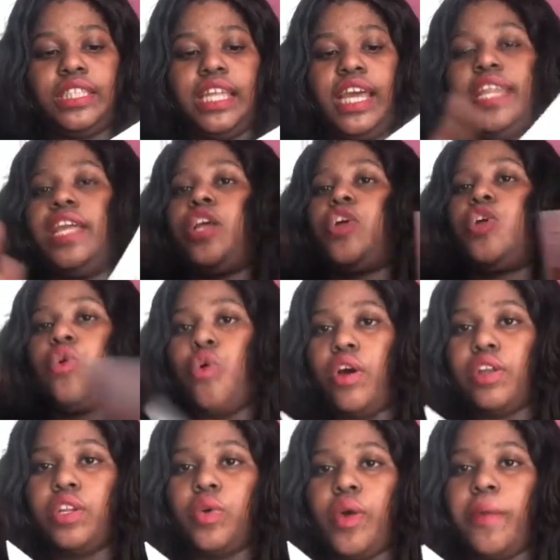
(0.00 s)
and then go on
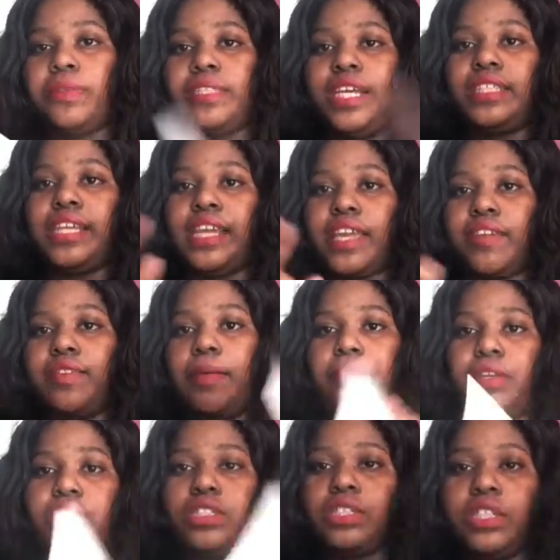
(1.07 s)
the website and give them your
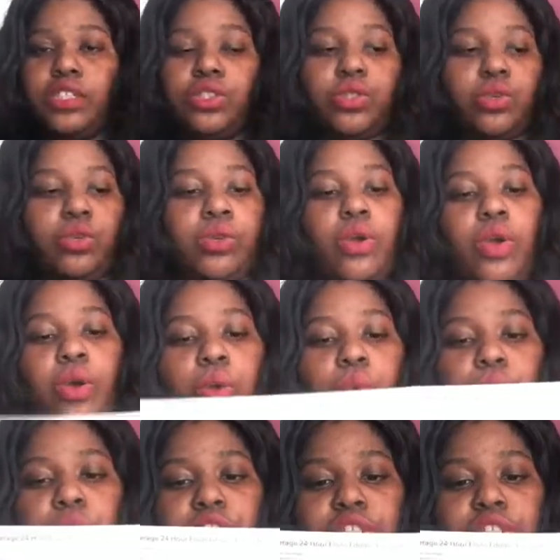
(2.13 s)
skin tone, which